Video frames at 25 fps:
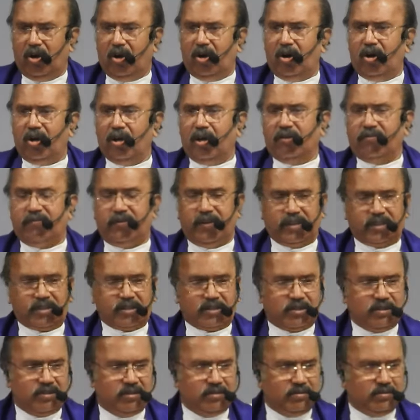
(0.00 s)
All of
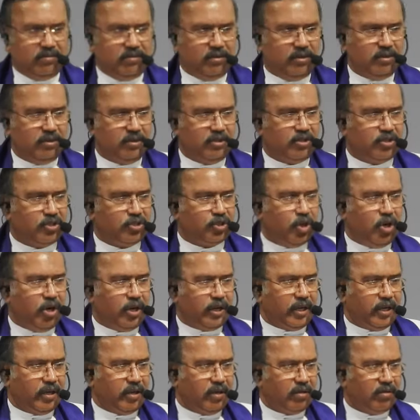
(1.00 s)
us
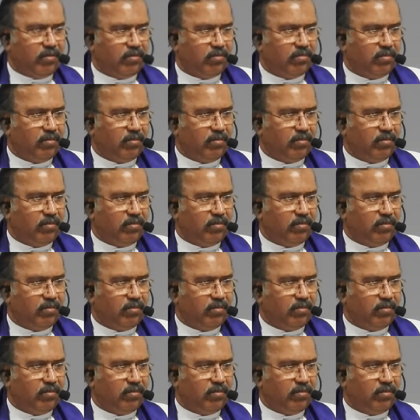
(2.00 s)
join